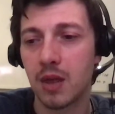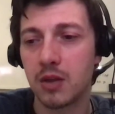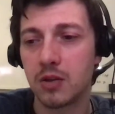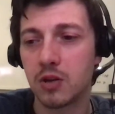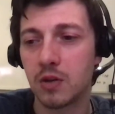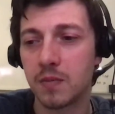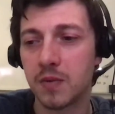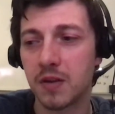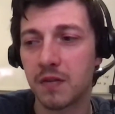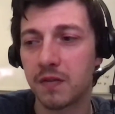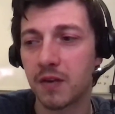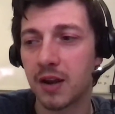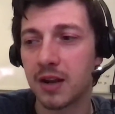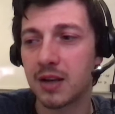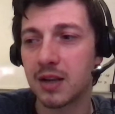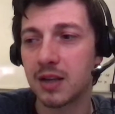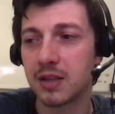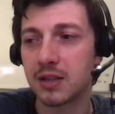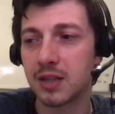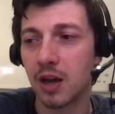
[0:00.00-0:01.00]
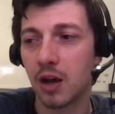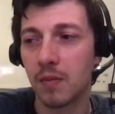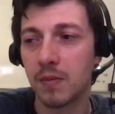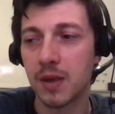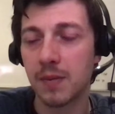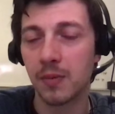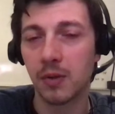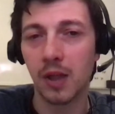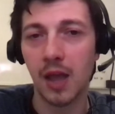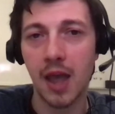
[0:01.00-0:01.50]
Don't be afraid to tell
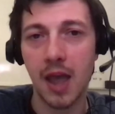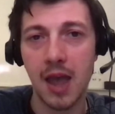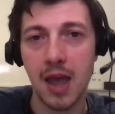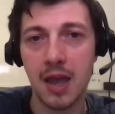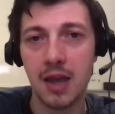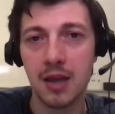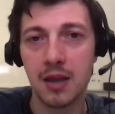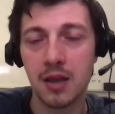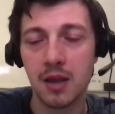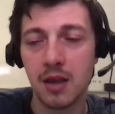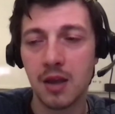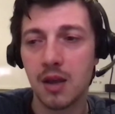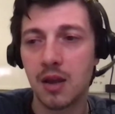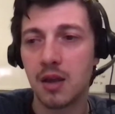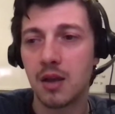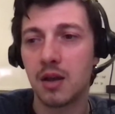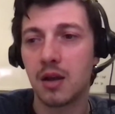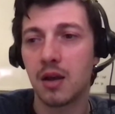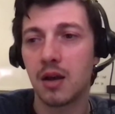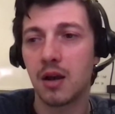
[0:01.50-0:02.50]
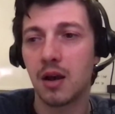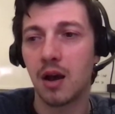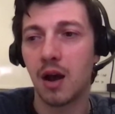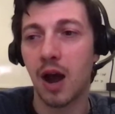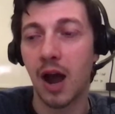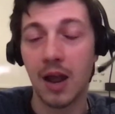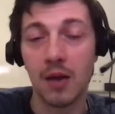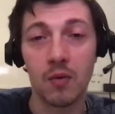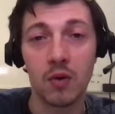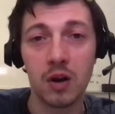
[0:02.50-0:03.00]
people, hey,
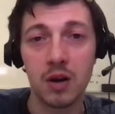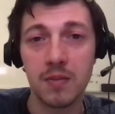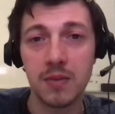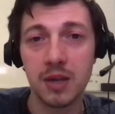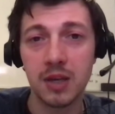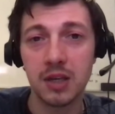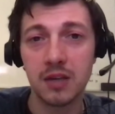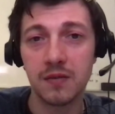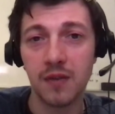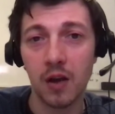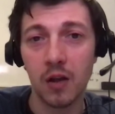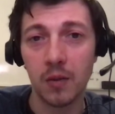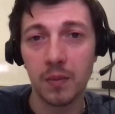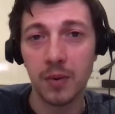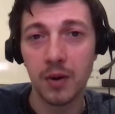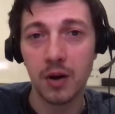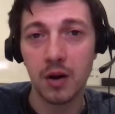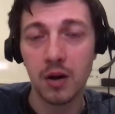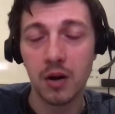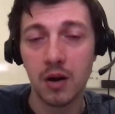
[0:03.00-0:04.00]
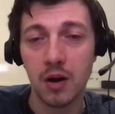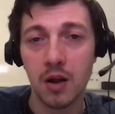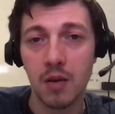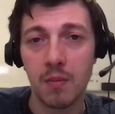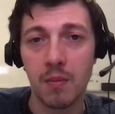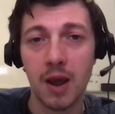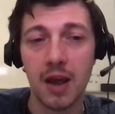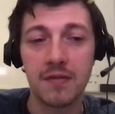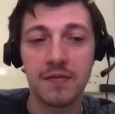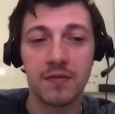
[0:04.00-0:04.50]
I want to be a developer.
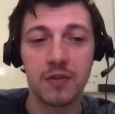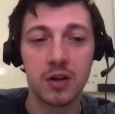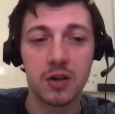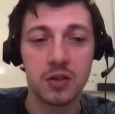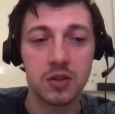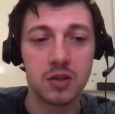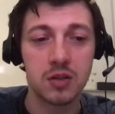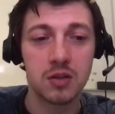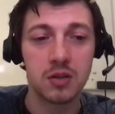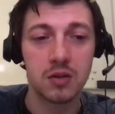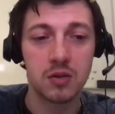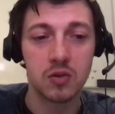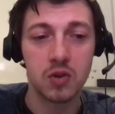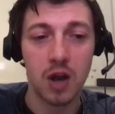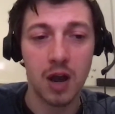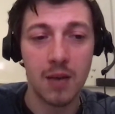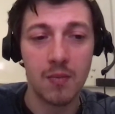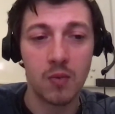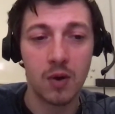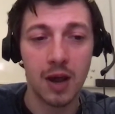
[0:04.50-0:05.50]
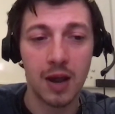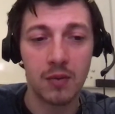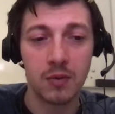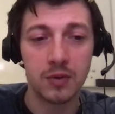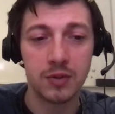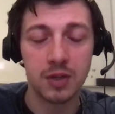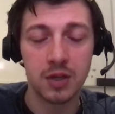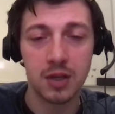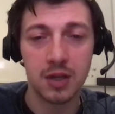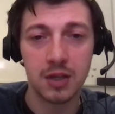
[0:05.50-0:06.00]
My first job when I
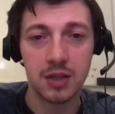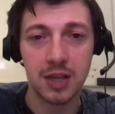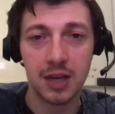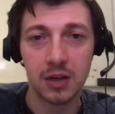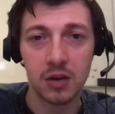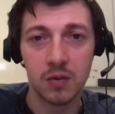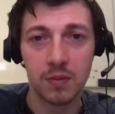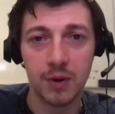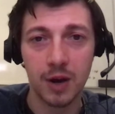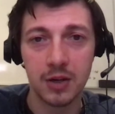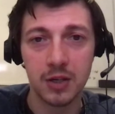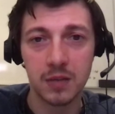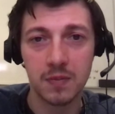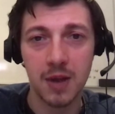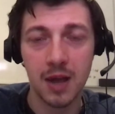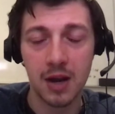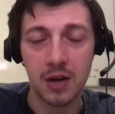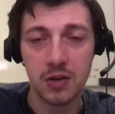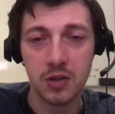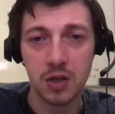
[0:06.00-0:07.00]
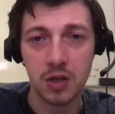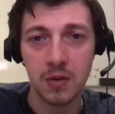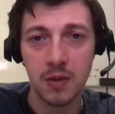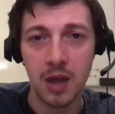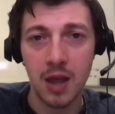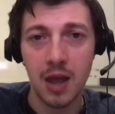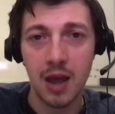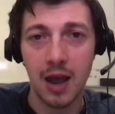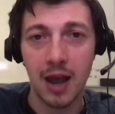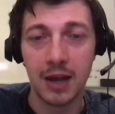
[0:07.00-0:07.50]
was a technical project manager,
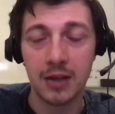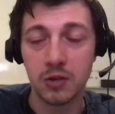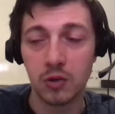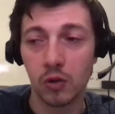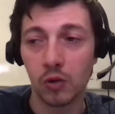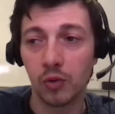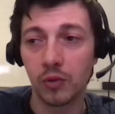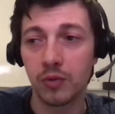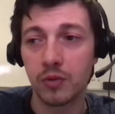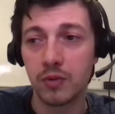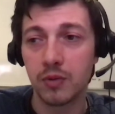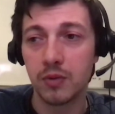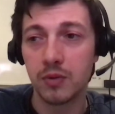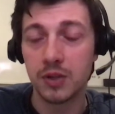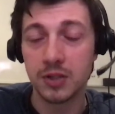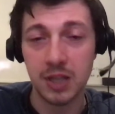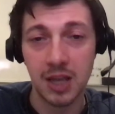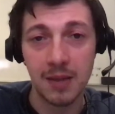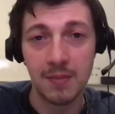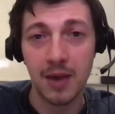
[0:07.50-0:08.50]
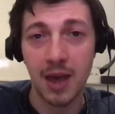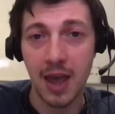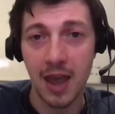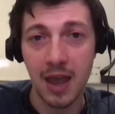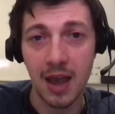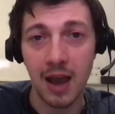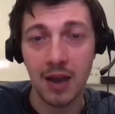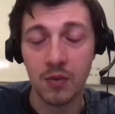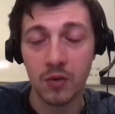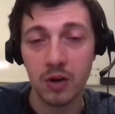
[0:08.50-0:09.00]
I told the team,
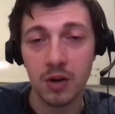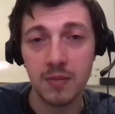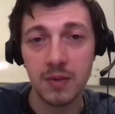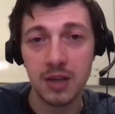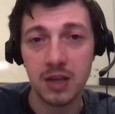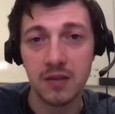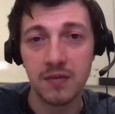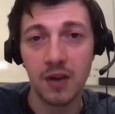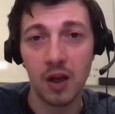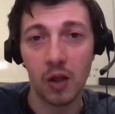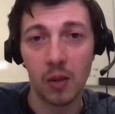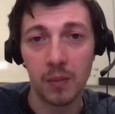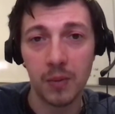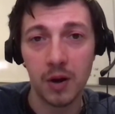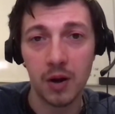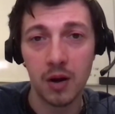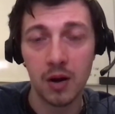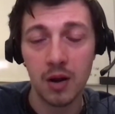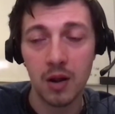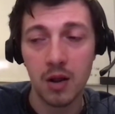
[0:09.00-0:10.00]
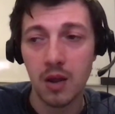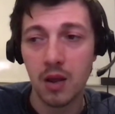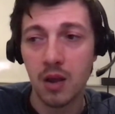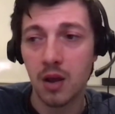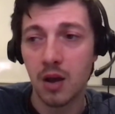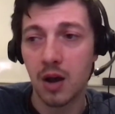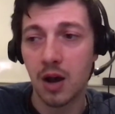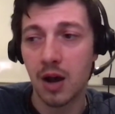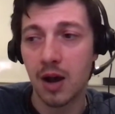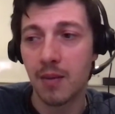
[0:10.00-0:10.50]
hey, I want to be a developer.
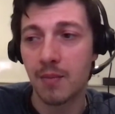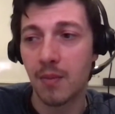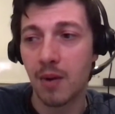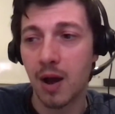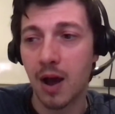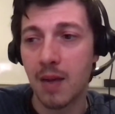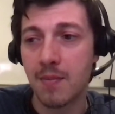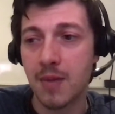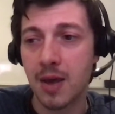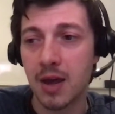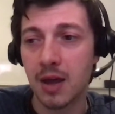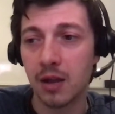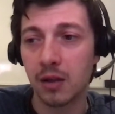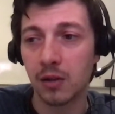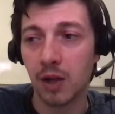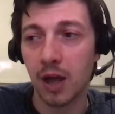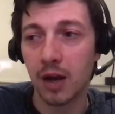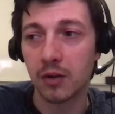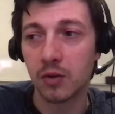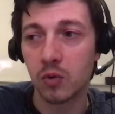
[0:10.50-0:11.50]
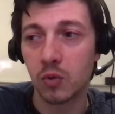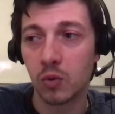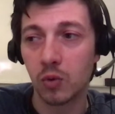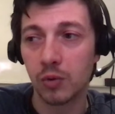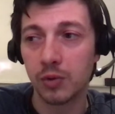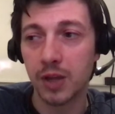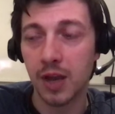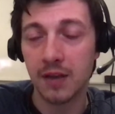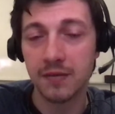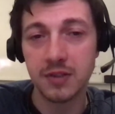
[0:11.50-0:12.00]
I met a lot of cool
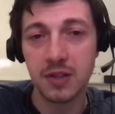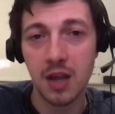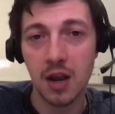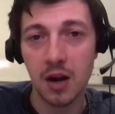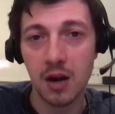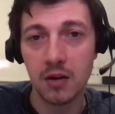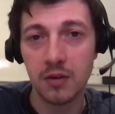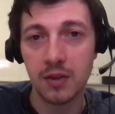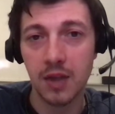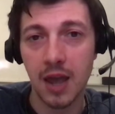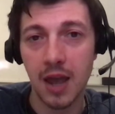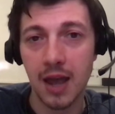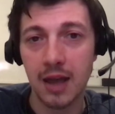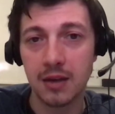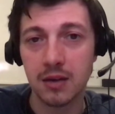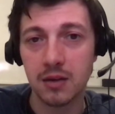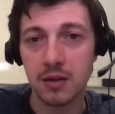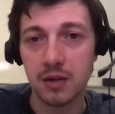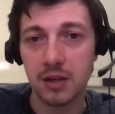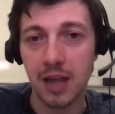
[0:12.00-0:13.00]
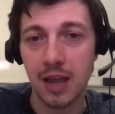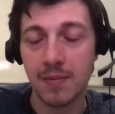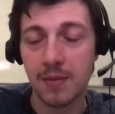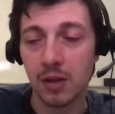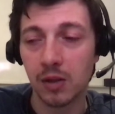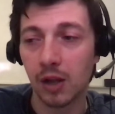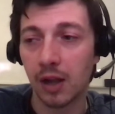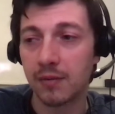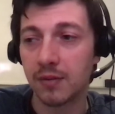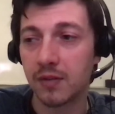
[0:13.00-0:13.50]
devs there that gave me
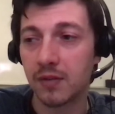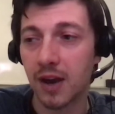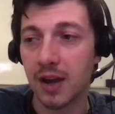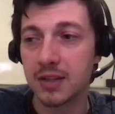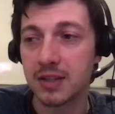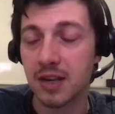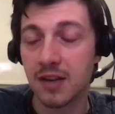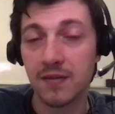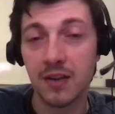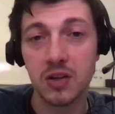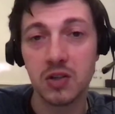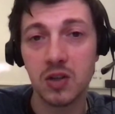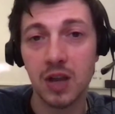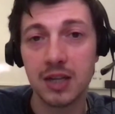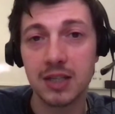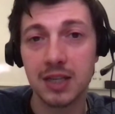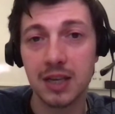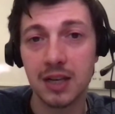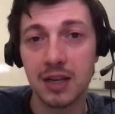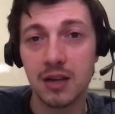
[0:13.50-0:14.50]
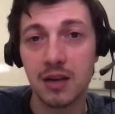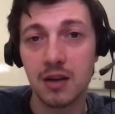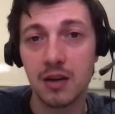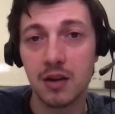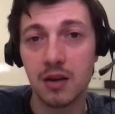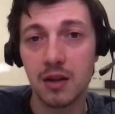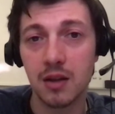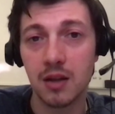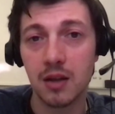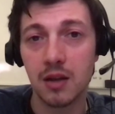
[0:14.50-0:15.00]
a lot of advice, and eventually I did
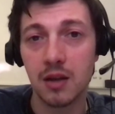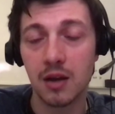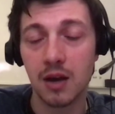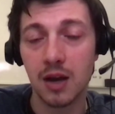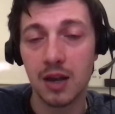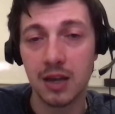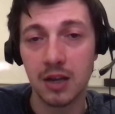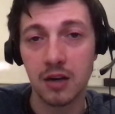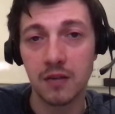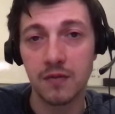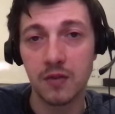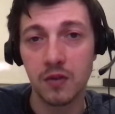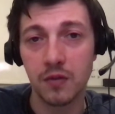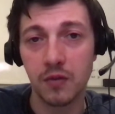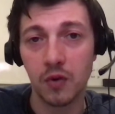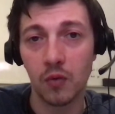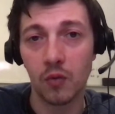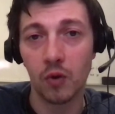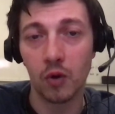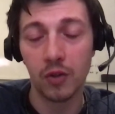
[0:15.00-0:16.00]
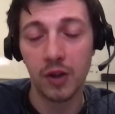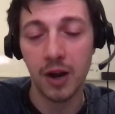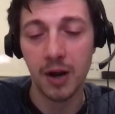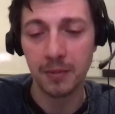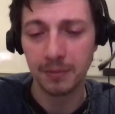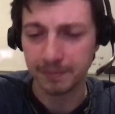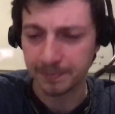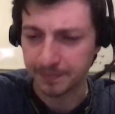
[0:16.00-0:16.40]
interview for a role there.